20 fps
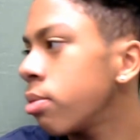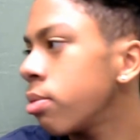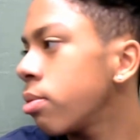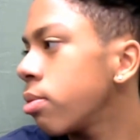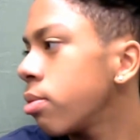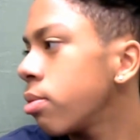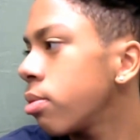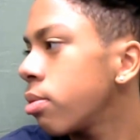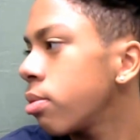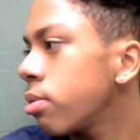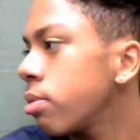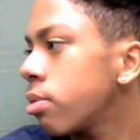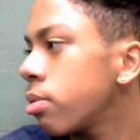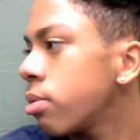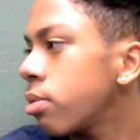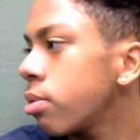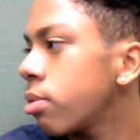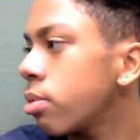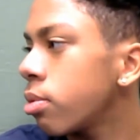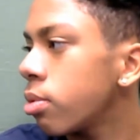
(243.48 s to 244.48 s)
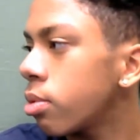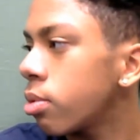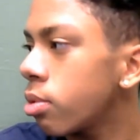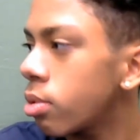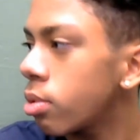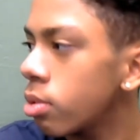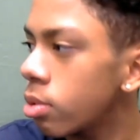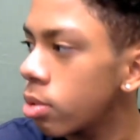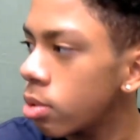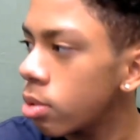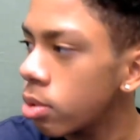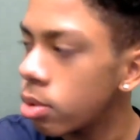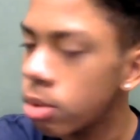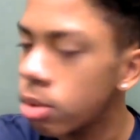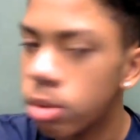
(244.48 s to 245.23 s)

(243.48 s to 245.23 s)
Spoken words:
(silence)